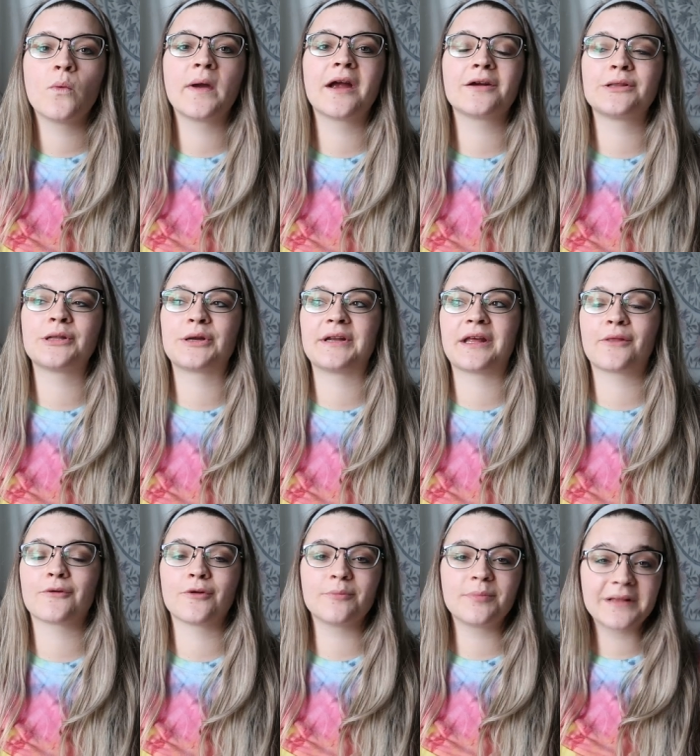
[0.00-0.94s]
We are learning
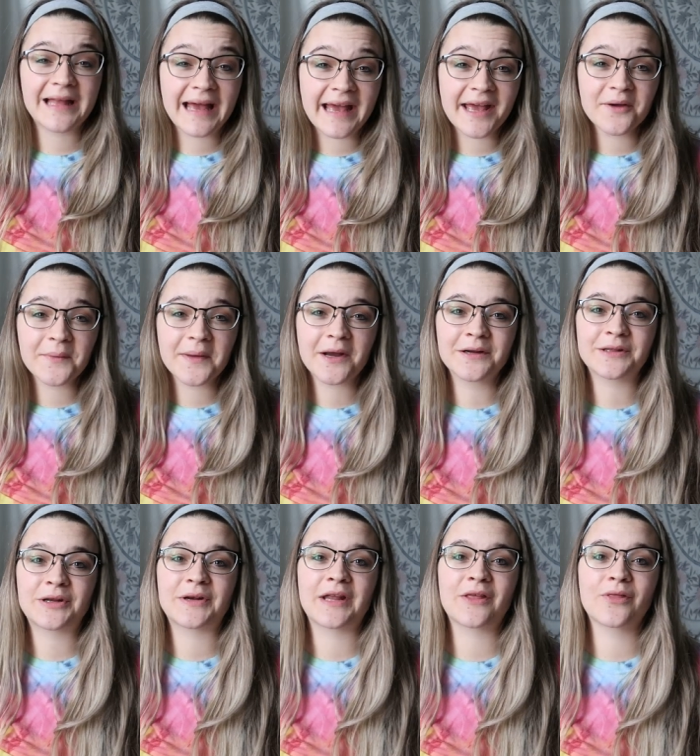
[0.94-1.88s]
through play, we are
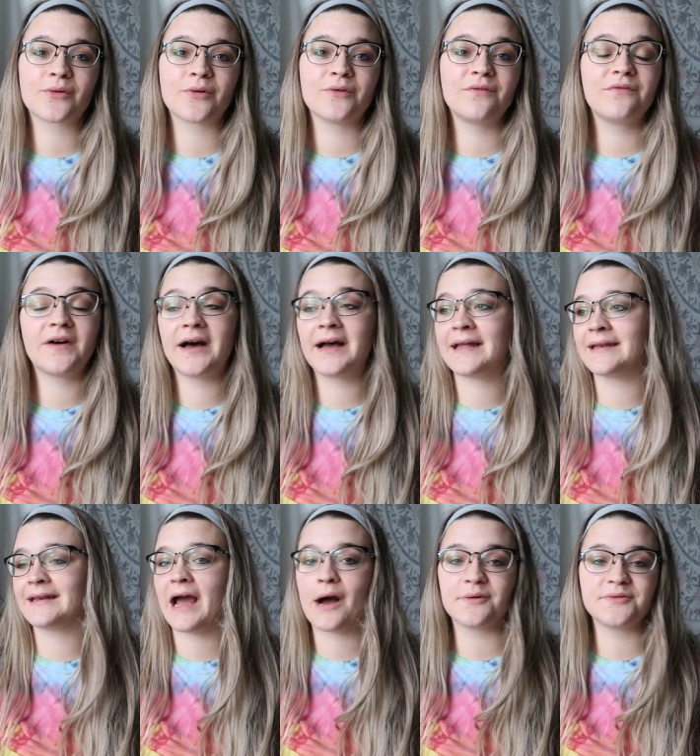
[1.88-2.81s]
learning through
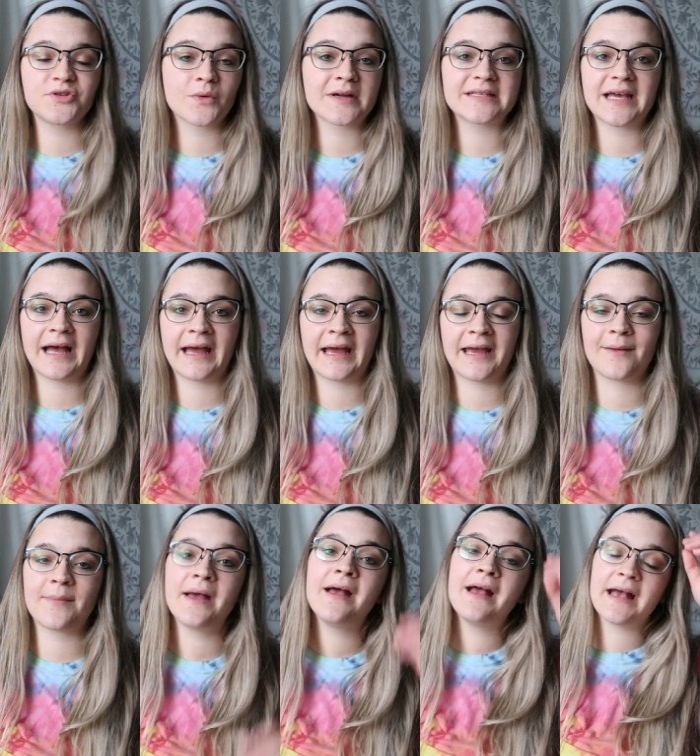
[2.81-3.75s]
fun, outdoor
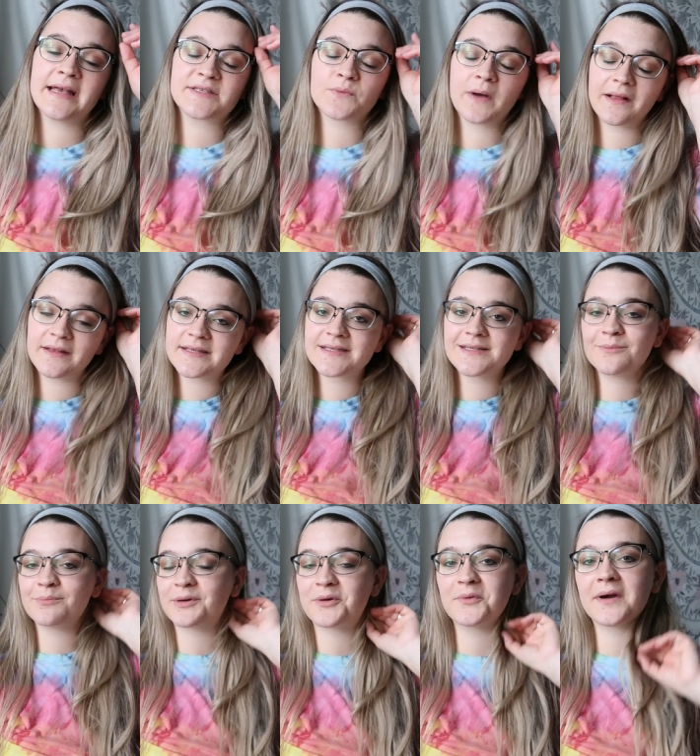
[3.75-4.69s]
time, as well as
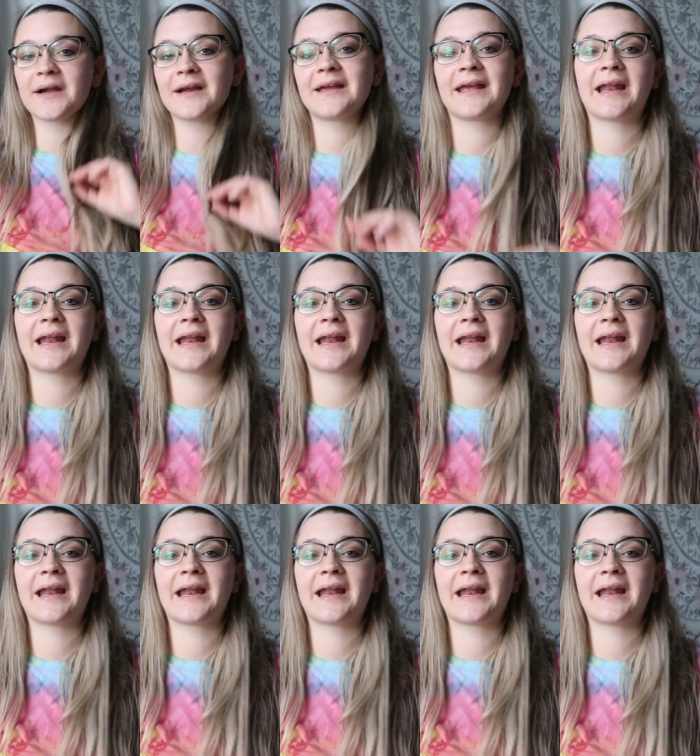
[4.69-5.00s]
some book work.